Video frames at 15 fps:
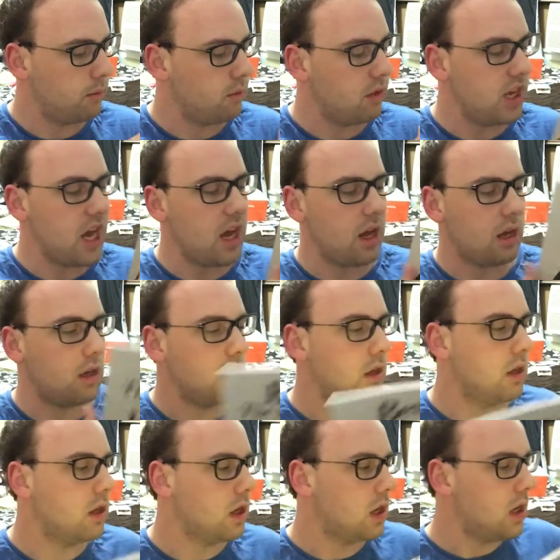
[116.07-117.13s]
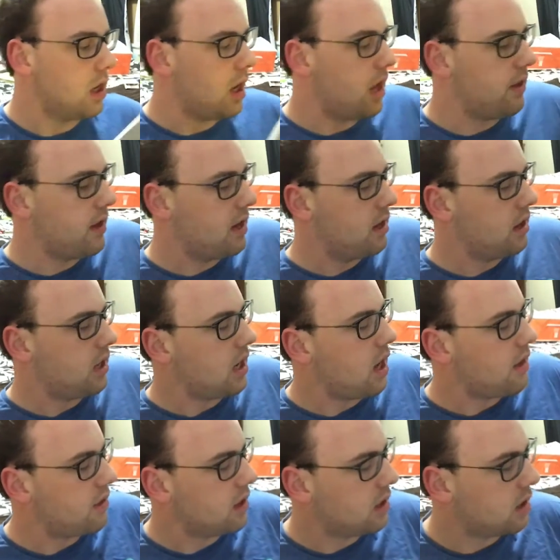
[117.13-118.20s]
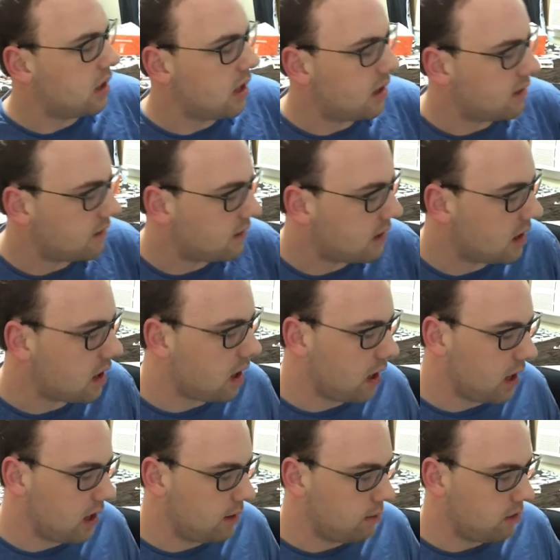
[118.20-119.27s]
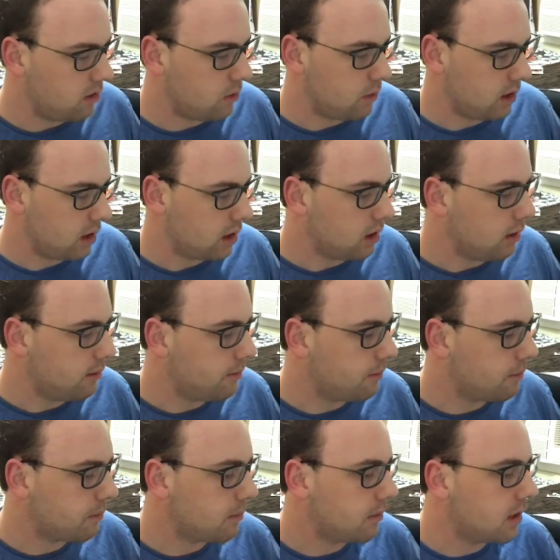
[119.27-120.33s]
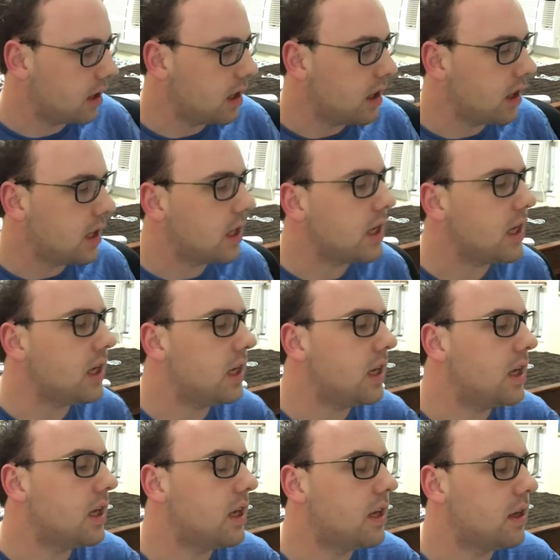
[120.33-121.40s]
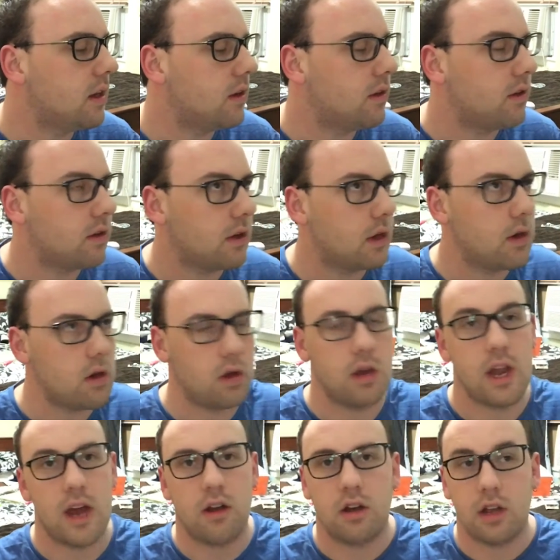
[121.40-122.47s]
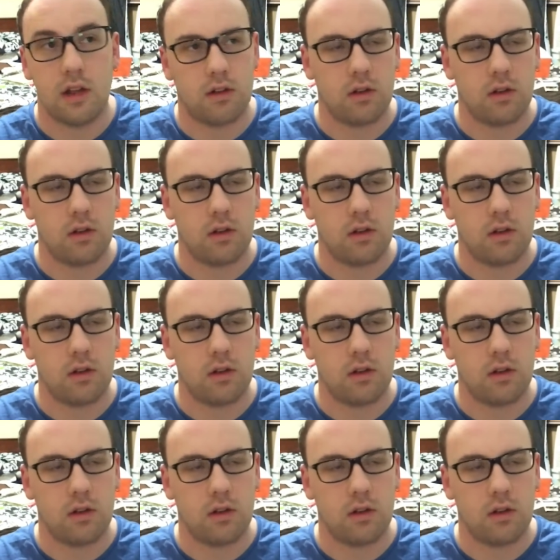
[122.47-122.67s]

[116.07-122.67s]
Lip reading: Yeah. And then the other class that I am doing is it's